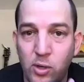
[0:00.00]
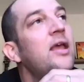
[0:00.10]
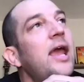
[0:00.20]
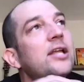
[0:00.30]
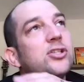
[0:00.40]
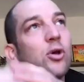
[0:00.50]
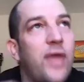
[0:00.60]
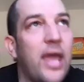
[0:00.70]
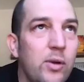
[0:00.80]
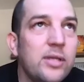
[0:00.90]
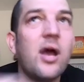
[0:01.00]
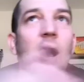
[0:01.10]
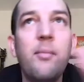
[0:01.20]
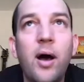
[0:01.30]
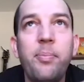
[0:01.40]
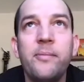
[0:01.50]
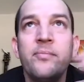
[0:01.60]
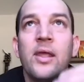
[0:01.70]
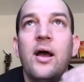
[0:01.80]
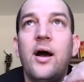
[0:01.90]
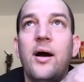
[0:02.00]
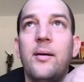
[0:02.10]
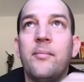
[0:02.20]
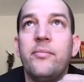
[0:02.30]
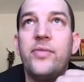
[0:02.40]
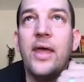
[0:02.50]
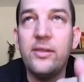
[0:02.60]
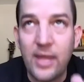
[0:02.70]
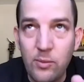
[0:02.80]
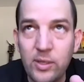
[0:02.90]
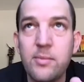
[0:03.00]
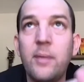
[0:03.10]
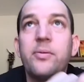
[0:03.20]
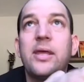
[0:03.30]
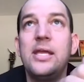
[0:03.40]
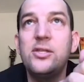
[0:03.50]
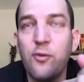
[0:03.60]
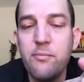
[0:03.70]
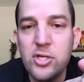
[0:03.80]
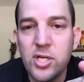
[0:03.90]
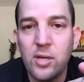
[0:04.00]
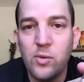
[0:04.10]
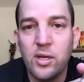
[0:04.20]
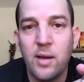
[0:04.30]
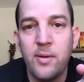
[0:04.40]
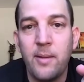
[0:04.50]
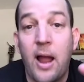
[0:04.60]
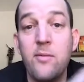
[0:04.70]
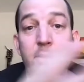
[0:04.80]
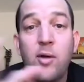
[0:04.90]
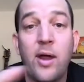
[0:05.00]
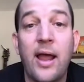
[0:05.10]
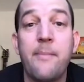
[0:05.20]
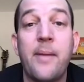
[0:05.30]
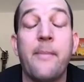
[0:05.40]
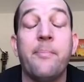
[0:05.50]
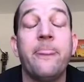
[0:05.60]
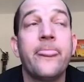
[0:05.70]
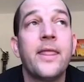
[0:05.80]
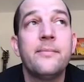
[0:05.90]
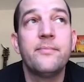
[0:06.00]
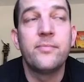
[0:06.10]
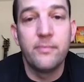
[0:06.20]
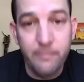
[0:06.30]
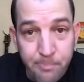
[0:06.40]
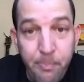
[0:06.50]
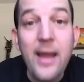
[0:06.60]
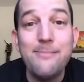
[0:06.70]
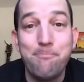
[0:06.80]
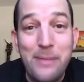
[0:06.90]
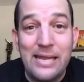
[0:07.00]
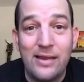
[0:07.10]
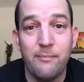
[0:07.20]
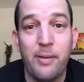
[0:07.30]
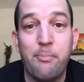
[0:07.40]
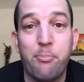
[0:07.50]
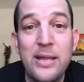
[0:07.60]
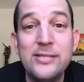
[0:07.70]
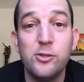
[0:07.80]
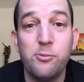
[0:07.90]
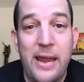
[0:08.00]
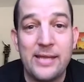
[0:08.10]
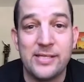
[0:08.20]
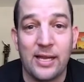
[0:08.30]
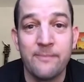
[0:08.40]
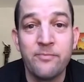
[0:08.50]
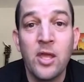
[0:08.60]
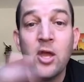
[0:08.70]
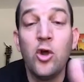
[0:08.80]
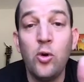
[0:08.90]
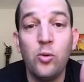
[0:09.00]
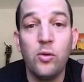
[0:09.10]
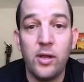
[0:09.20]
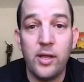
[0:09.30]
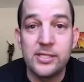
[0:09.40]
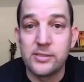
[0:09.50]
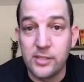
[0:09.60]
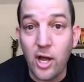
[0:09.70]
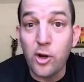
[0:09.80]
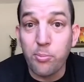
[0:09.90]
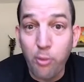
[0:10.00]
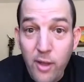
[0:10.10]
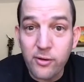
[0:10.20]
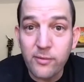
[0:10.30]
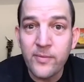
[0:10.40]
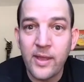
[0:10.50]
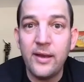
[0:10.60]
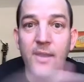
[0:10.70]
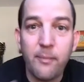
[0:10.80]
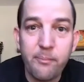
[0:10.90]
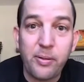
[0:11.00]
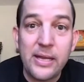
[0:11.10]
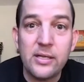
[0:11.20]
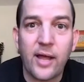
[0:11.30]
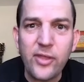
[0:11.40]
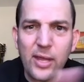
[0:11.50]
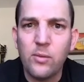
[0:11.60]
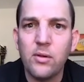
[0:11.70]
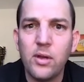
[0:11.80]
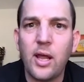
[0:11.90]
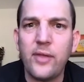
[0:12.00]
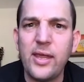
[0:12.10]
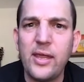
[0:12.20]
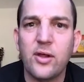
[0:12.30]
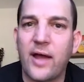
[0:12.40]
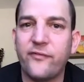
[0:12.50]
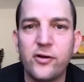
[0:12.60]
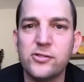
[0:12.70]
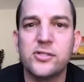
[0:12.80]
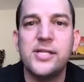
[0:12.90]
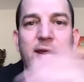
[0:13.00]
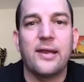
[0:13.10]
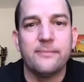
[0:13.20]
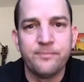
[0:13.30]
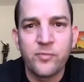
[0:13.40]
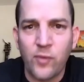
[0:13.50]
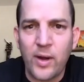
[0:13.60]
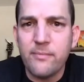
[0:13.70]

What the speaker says: And so they would come up. They would come up. Kids from Michigan would come up. I remember I got my butt beat by Brent Zupanzik, who his younger brother ended up playing. I think he either got first or second, right?